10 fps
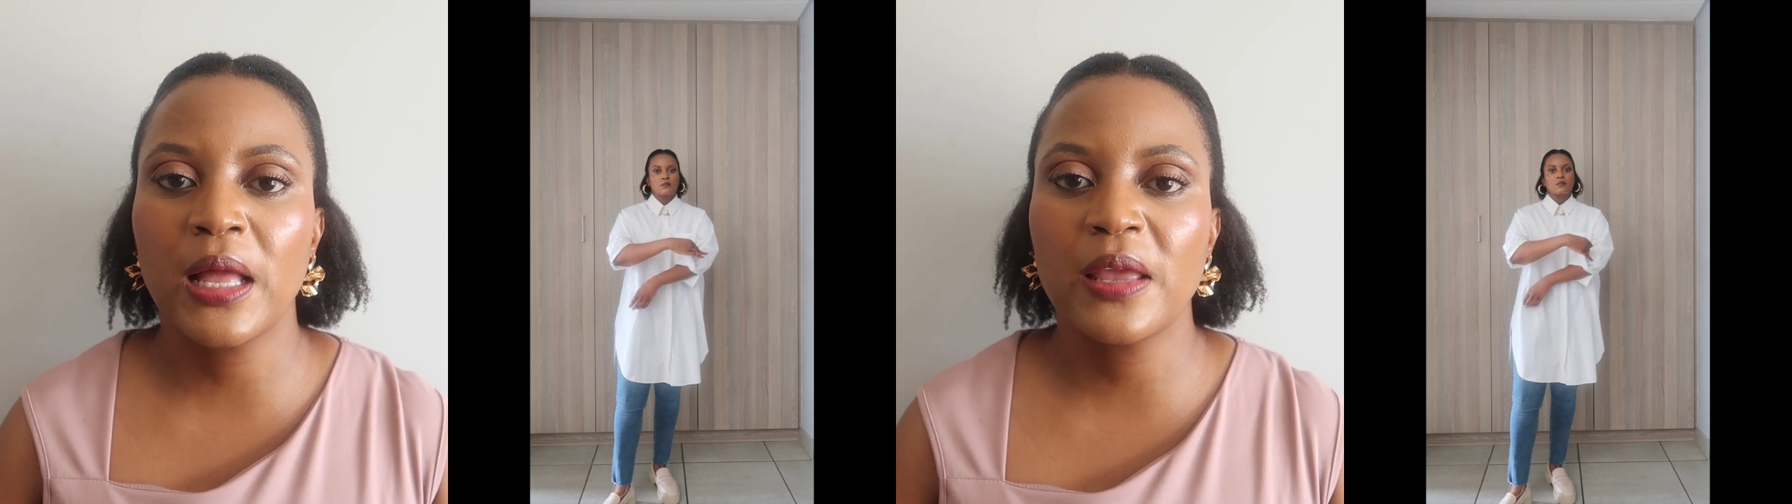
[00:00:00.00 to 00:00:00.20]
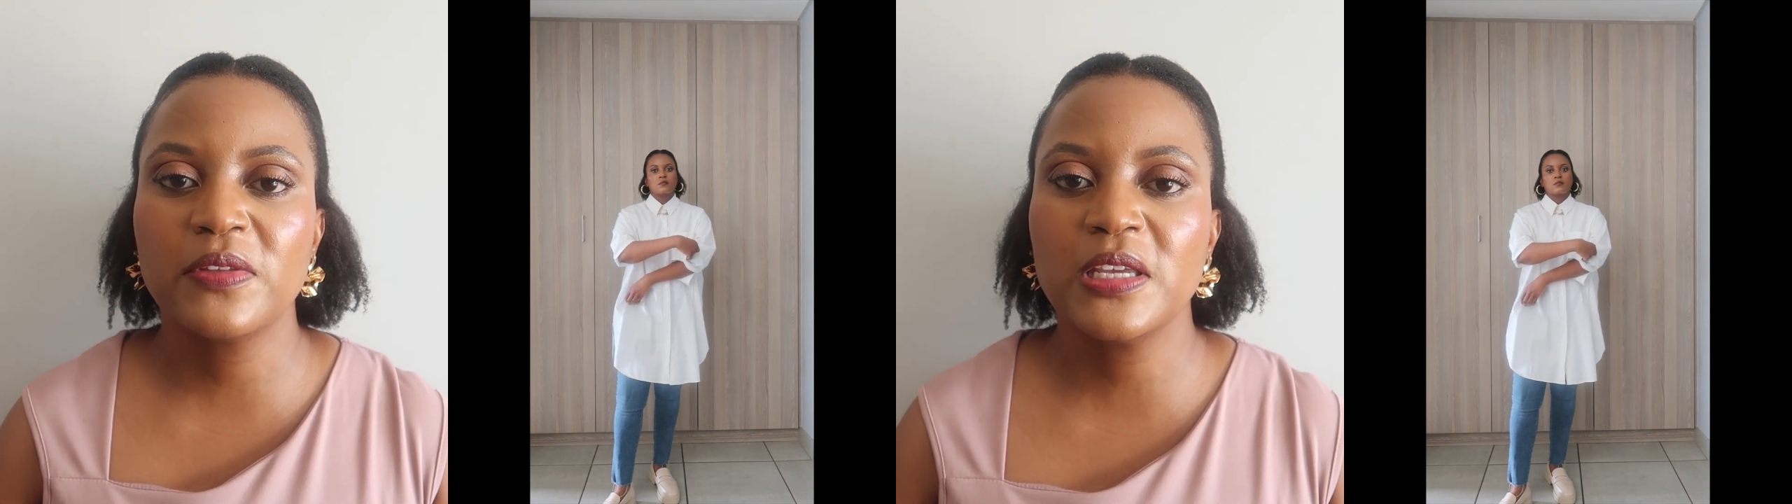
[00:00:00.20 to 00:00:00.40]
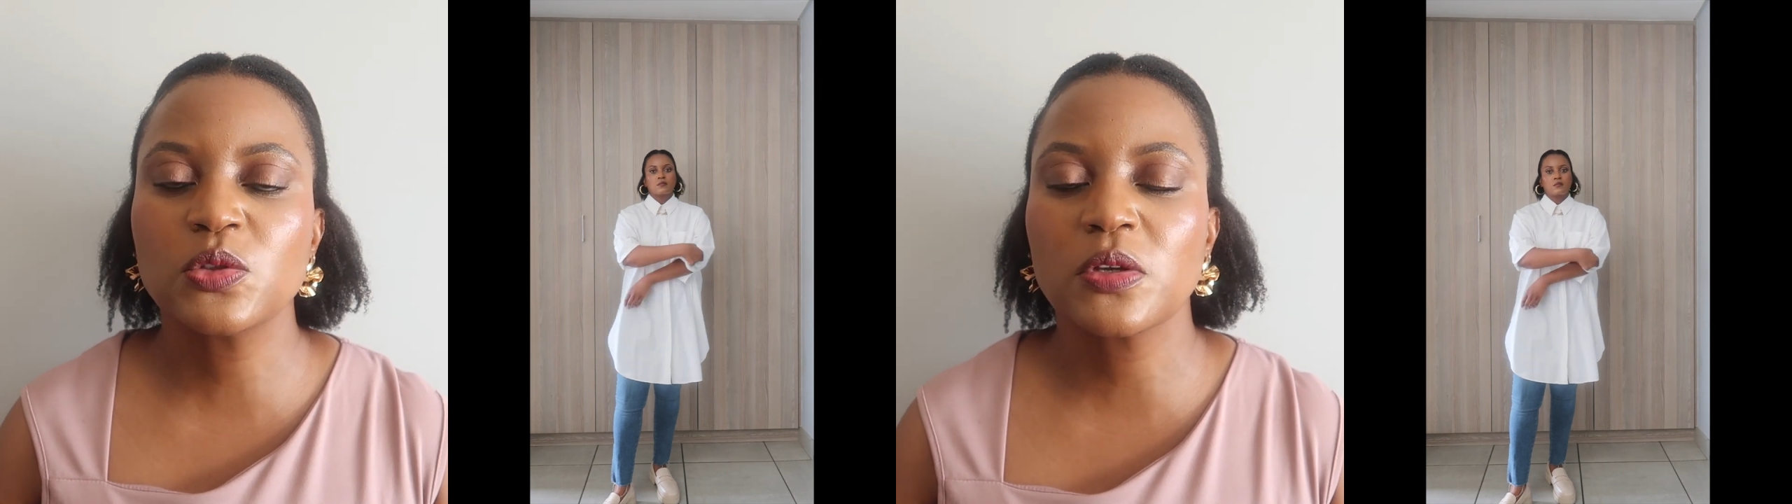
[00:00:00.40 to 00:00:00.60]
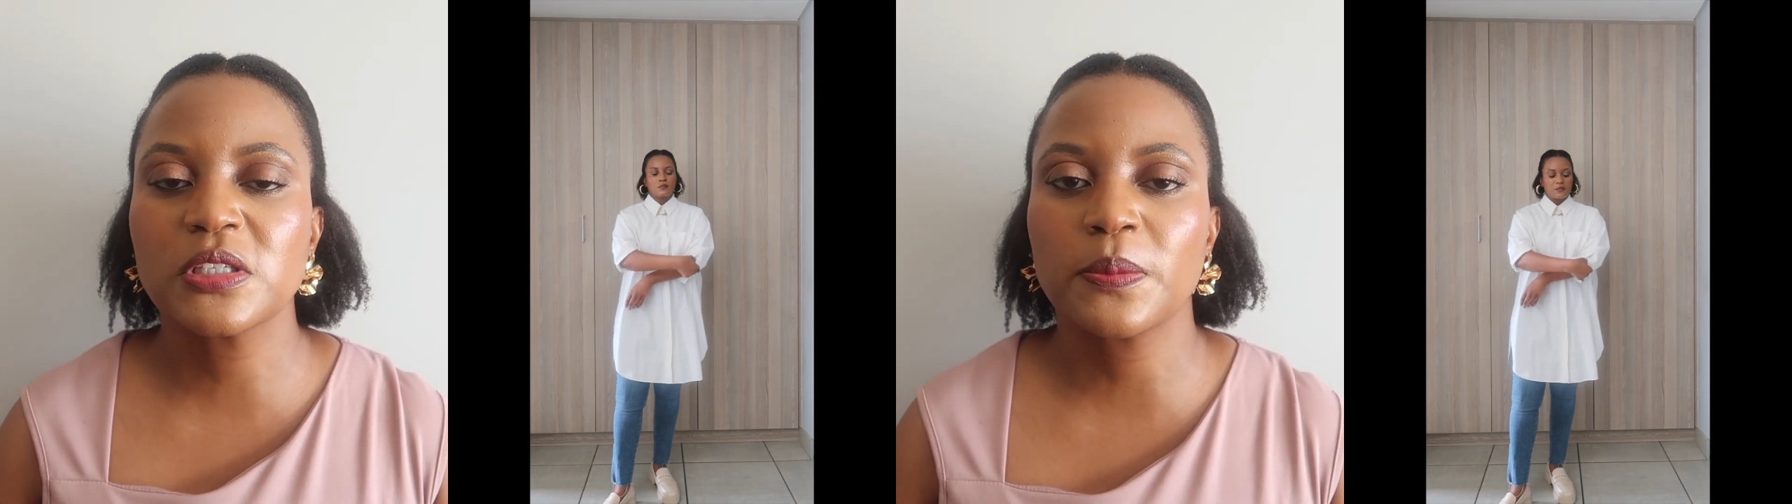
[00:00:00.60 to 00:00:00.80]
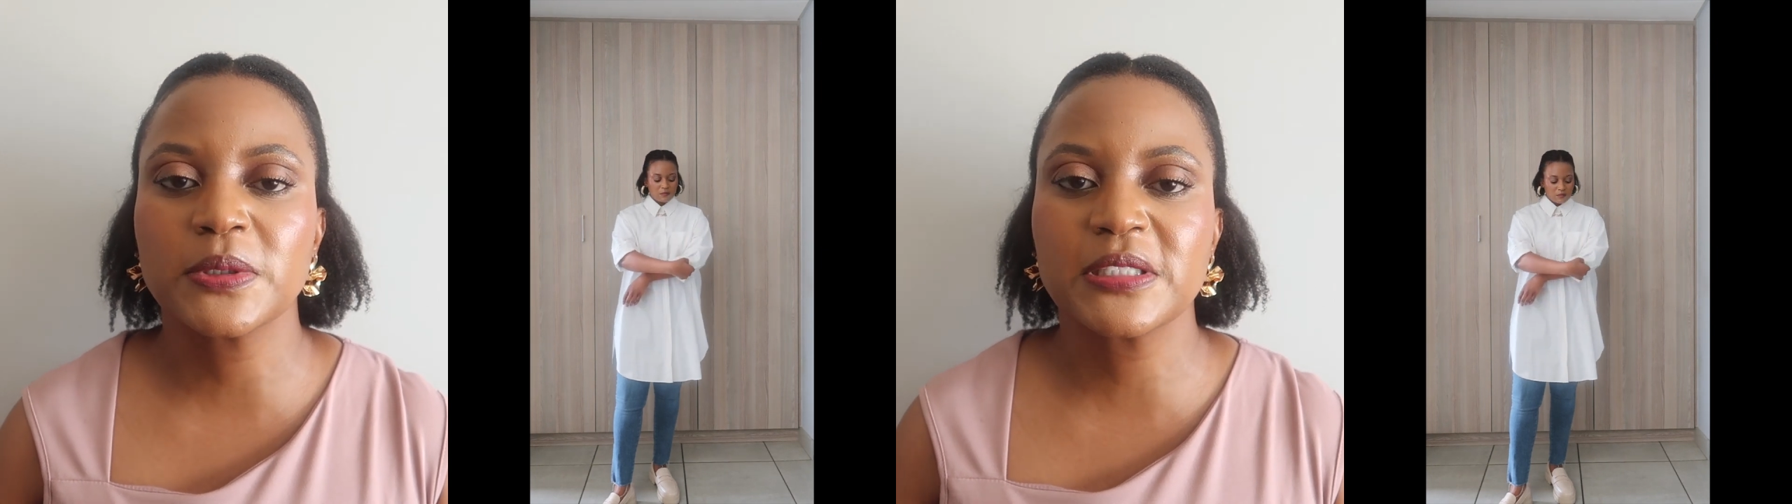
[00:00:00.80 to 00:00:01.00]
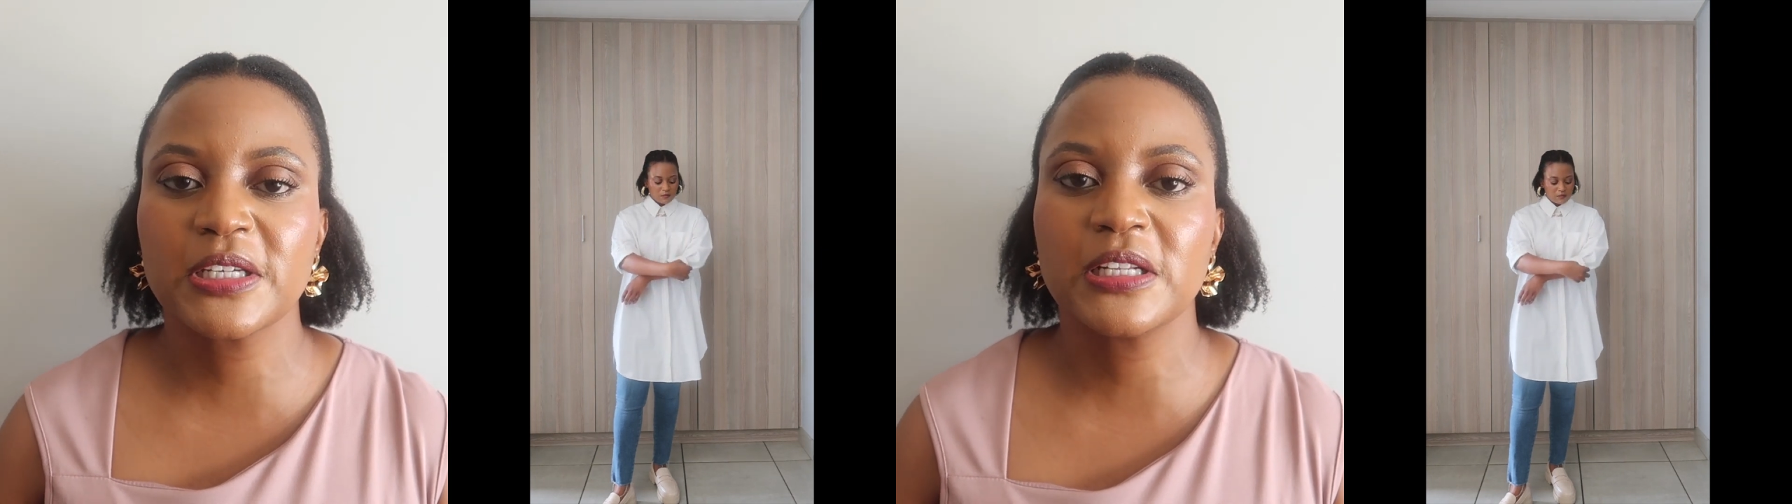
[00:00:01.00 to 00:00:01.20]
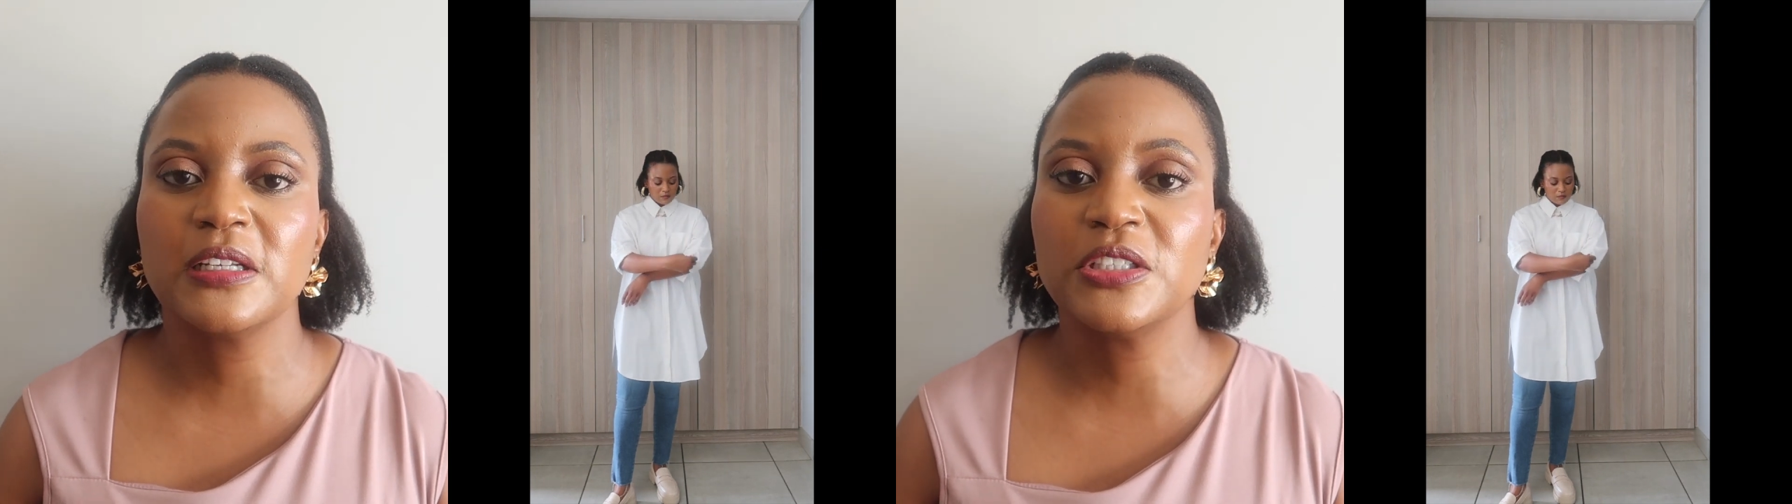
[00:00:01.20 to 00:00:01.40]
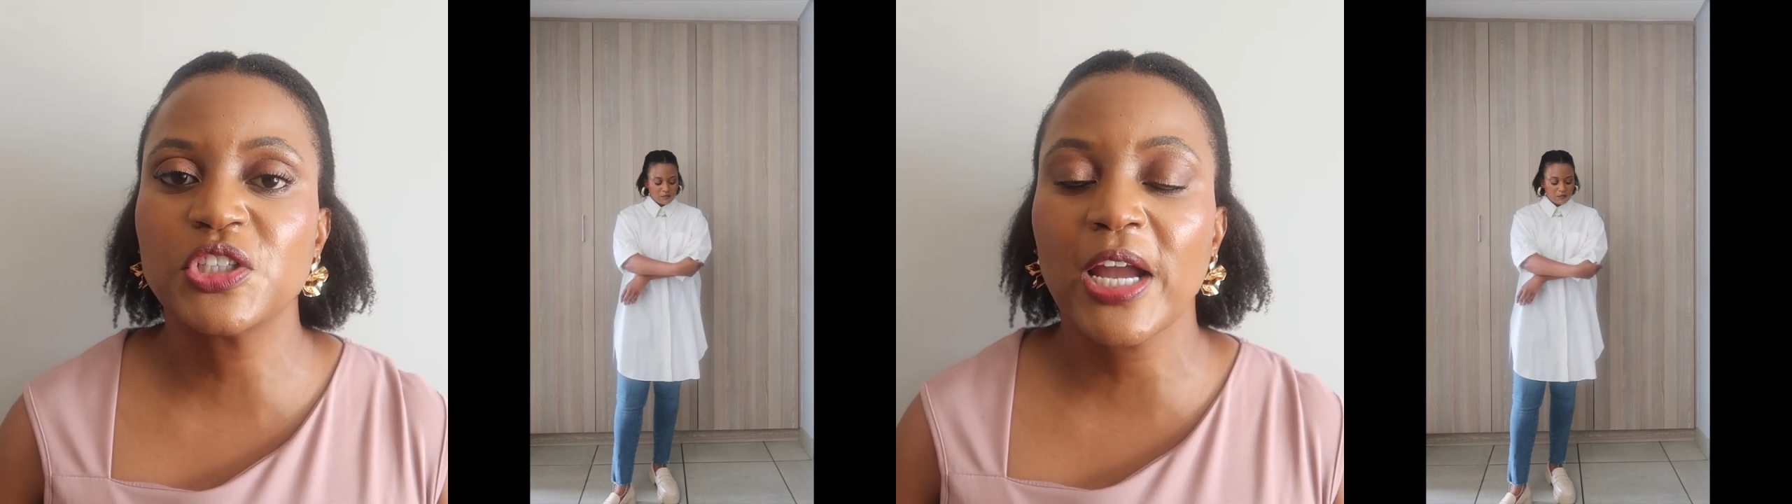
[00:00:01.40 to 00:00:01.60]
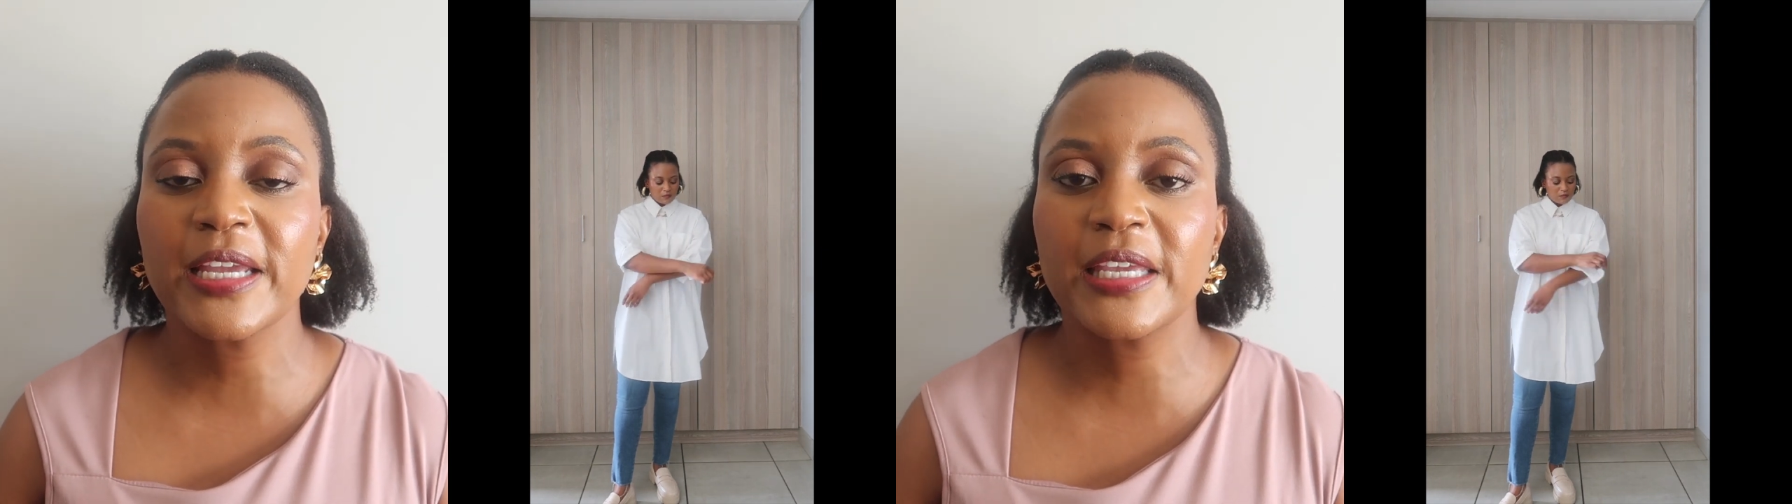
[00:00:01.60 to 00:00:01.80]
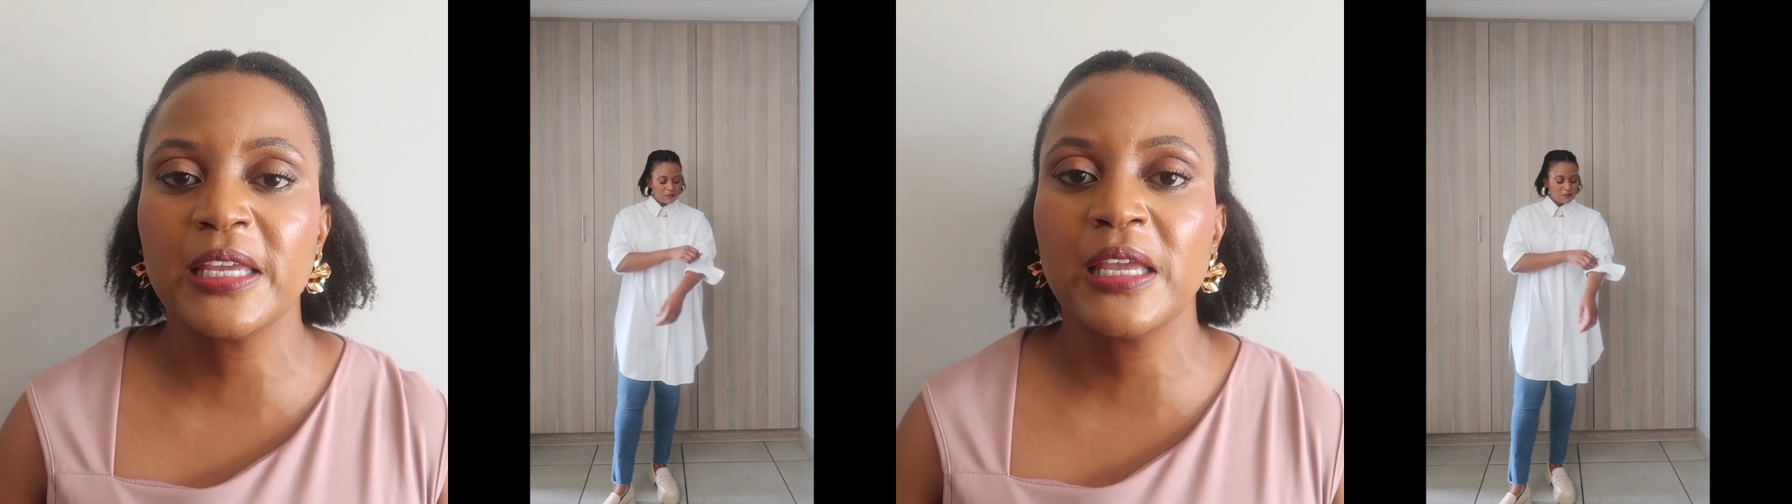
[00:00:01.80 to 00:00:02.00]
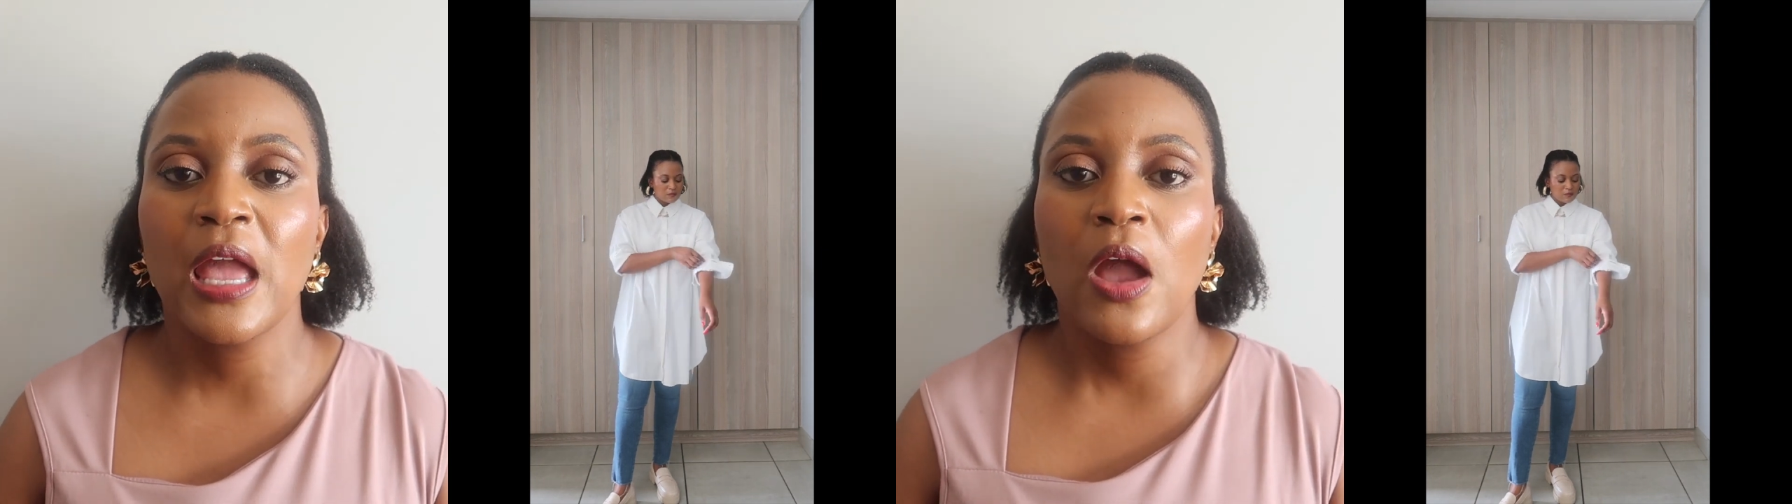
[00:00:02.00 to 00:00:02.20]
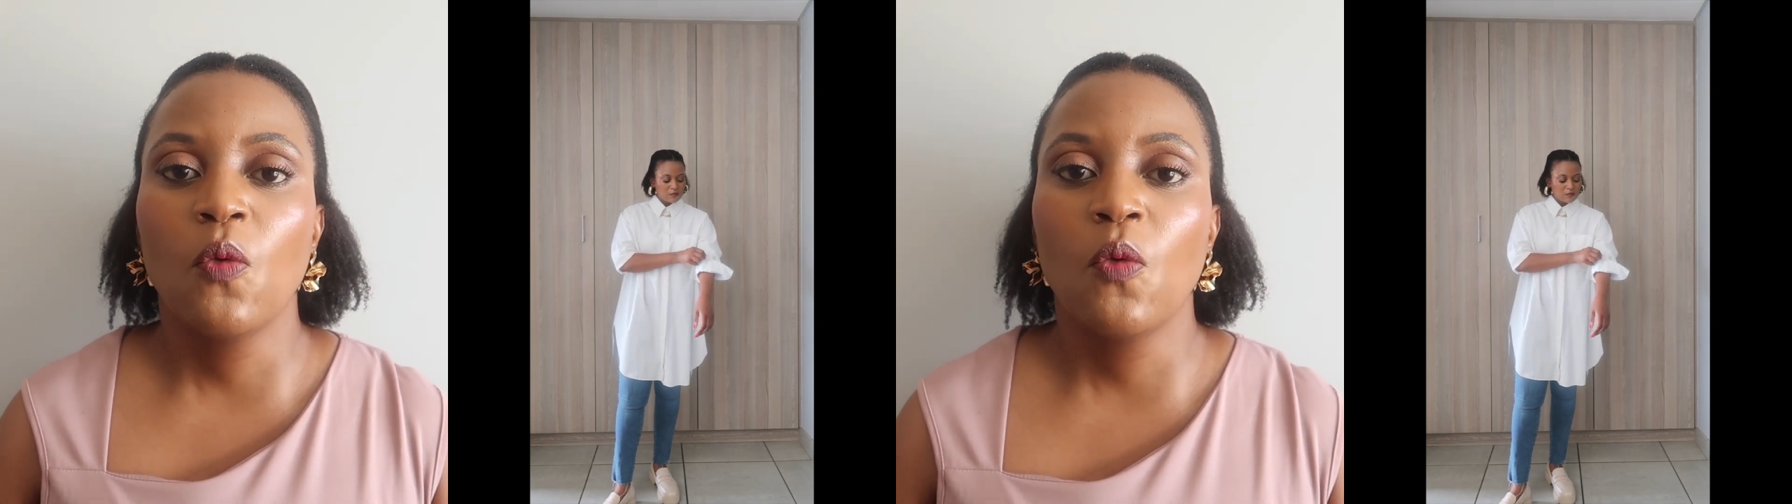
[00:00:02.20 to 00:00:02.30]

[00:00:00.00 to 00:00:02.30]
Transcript: and these ones are particularly chunky,